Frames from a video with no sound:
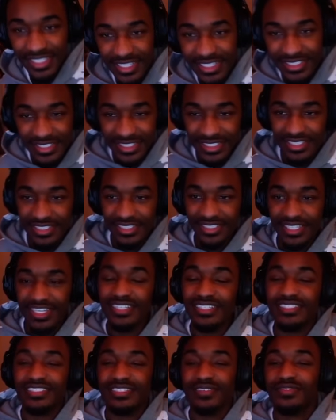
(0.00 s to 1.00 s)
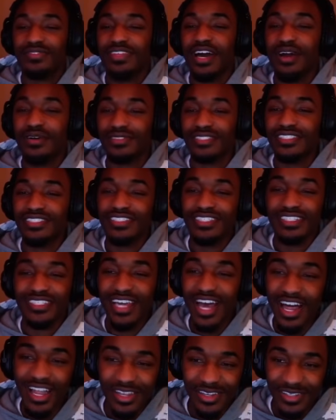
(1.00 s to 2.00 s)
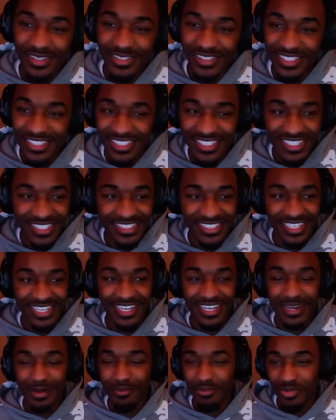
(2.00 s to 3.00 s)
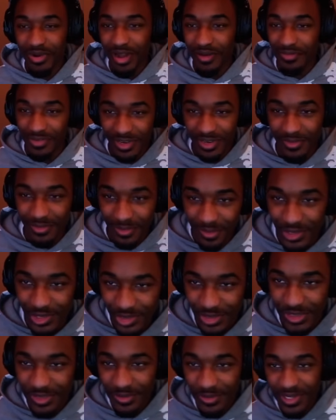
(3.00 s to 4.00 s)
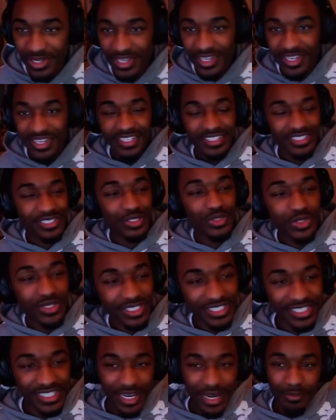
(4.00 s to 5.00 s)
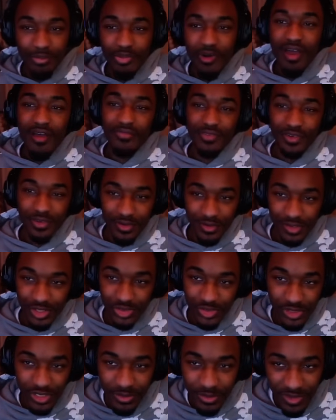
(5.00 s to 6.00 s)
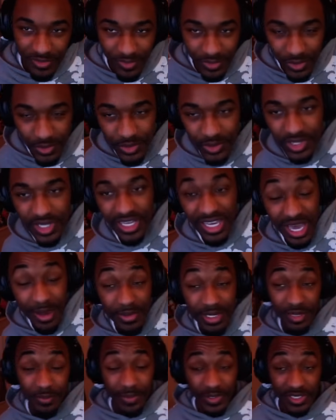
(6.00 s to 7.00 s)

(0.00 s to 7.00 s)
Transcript: tens of thousands of dollars and then saying I'm profiting from stream. So you could say I'm profiting on stream if you. I mean, it